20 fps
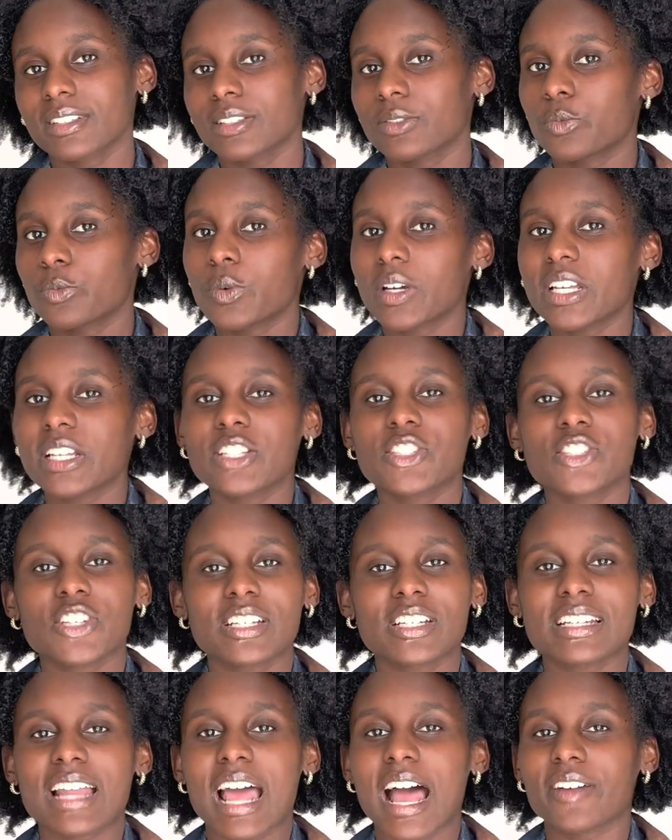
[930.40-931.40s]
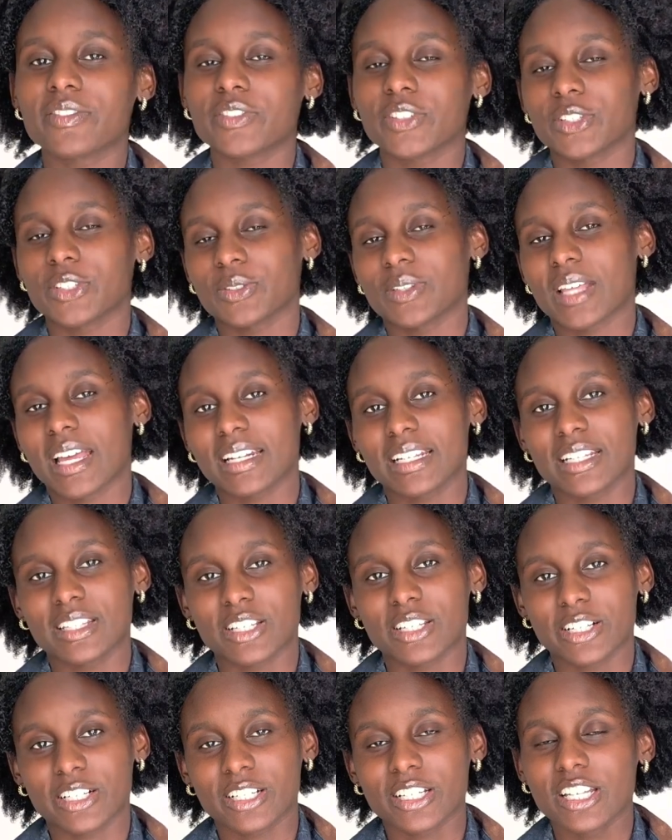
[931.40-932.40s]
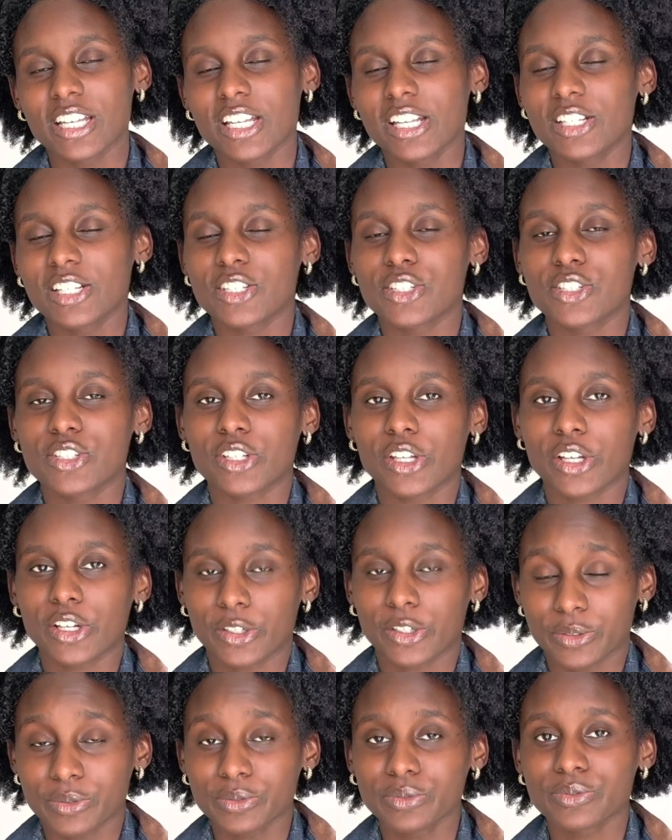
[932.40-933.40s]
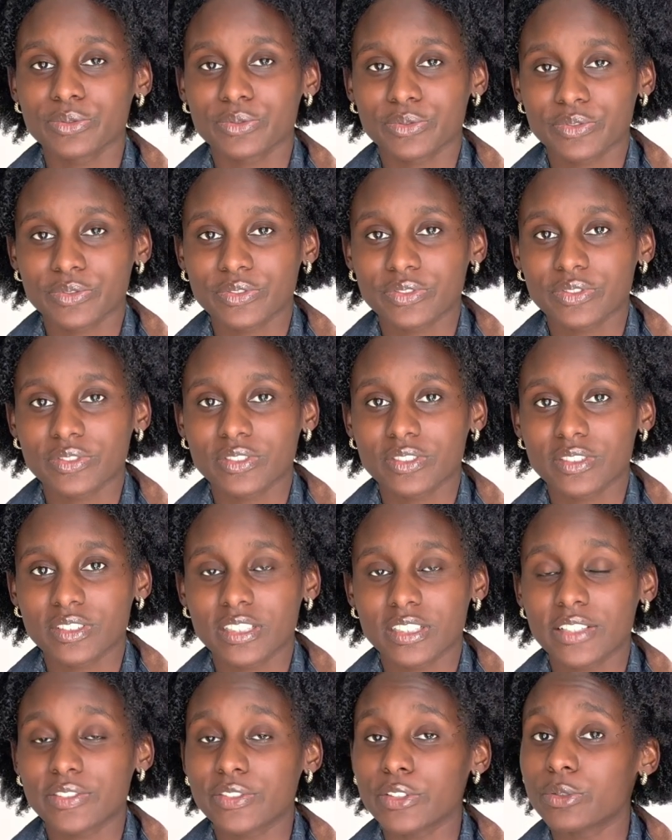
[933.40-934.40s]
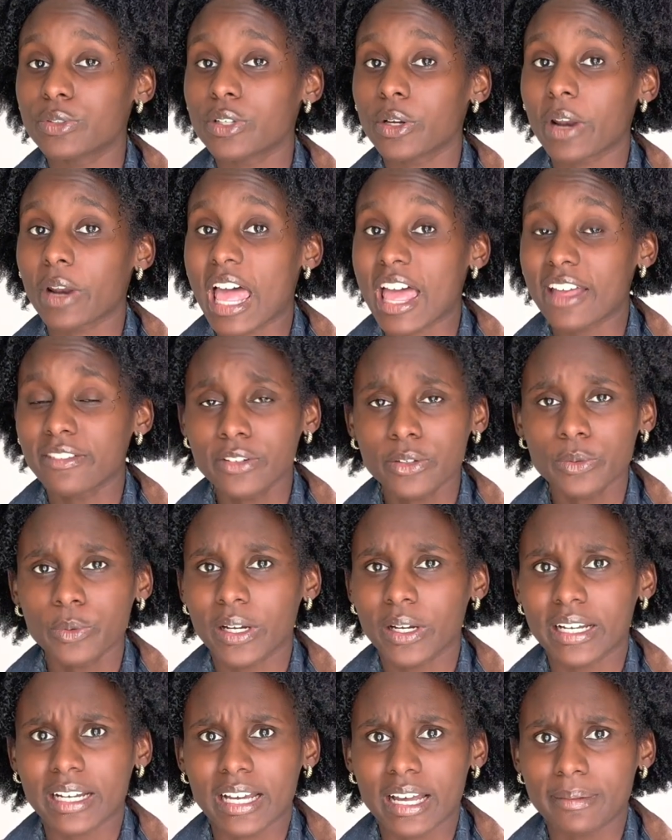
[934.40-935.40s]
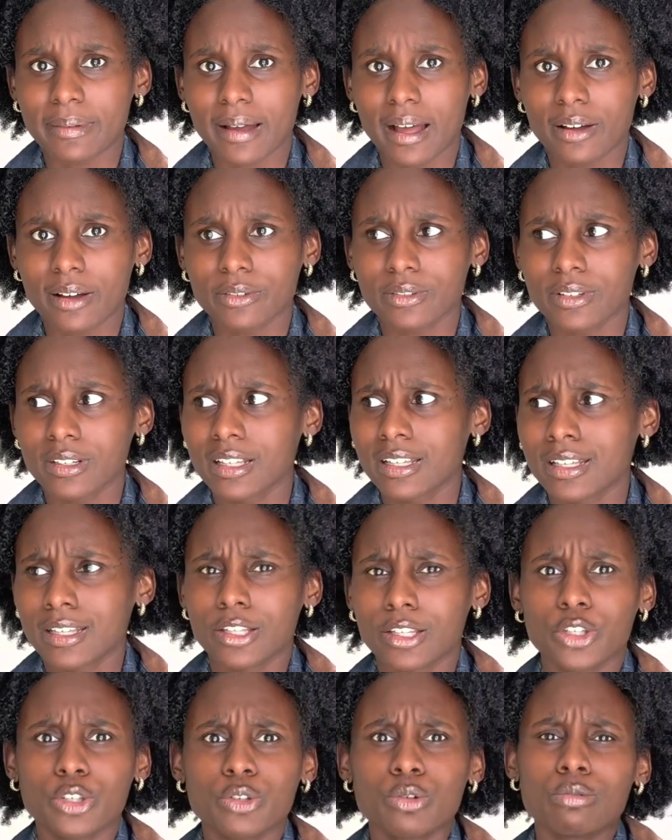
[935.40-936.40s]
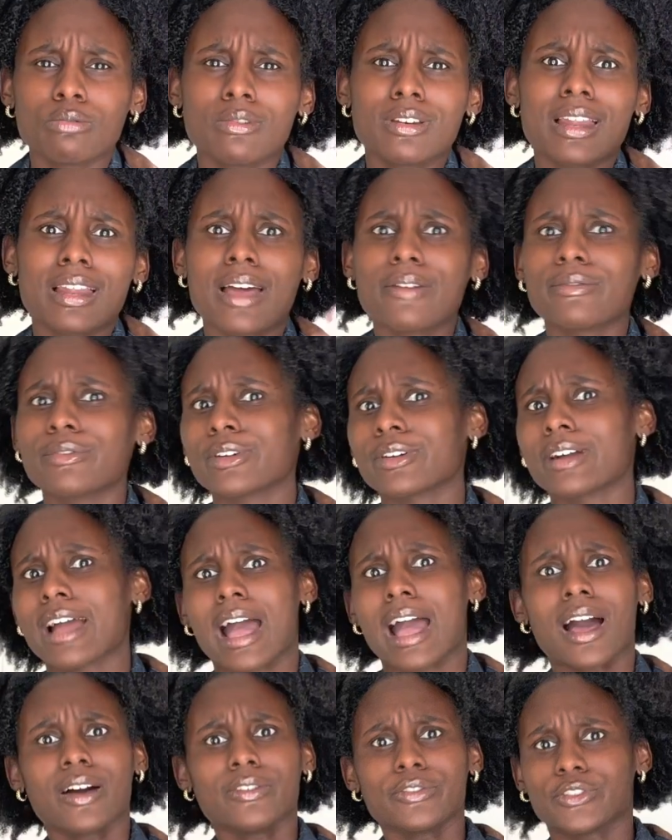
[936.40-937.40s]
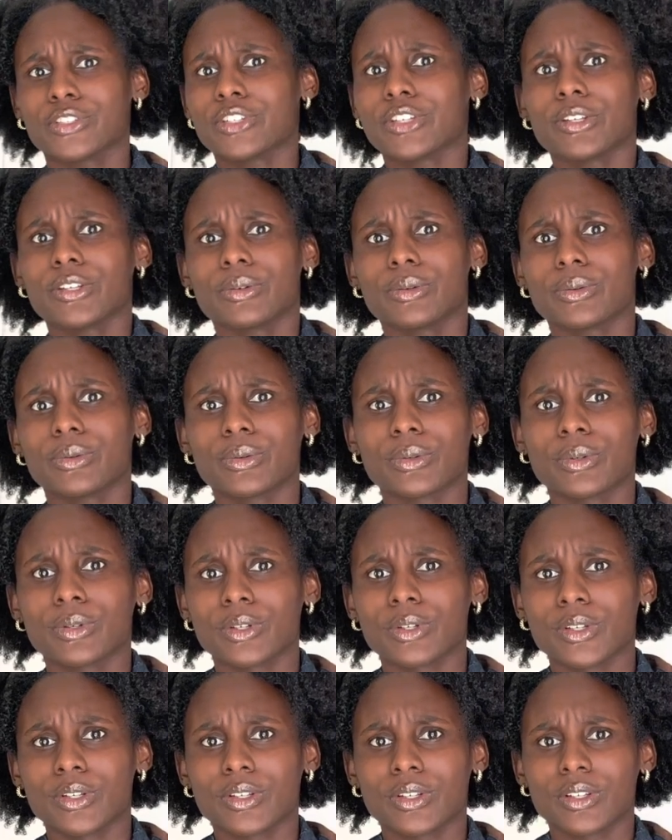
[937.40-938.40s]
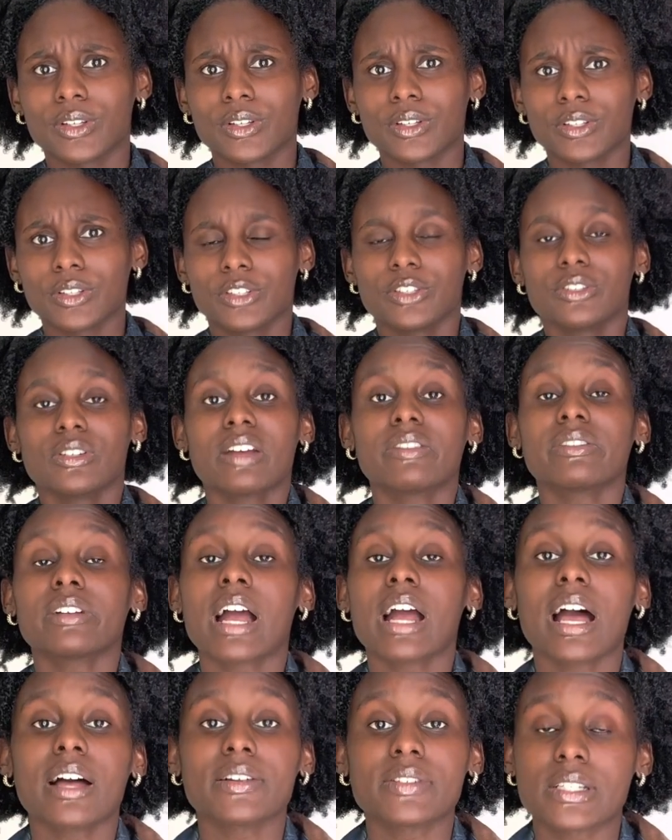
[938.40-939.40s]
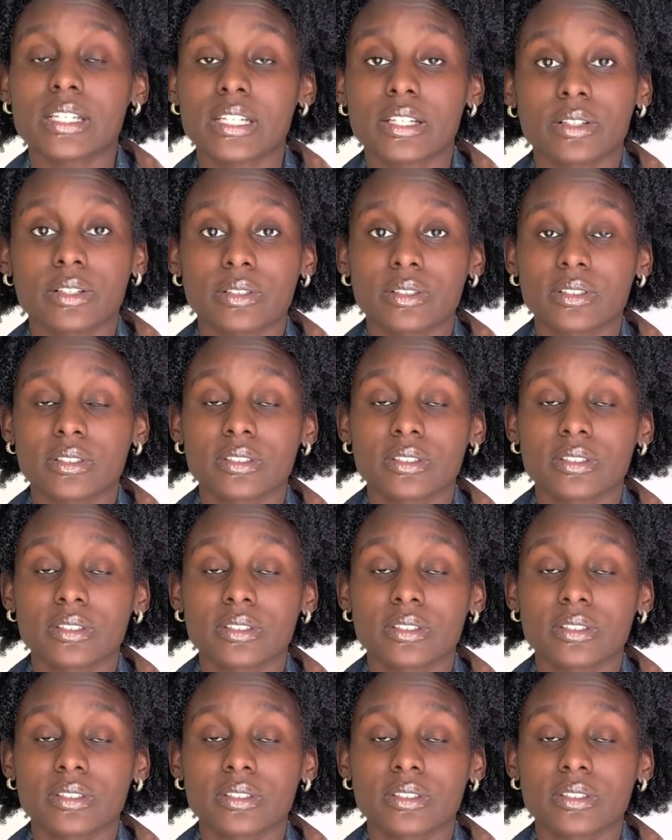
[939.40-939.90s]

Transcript: We shouldn't have to do that either. So if you don't ever want to come out, you never have to. You never have to.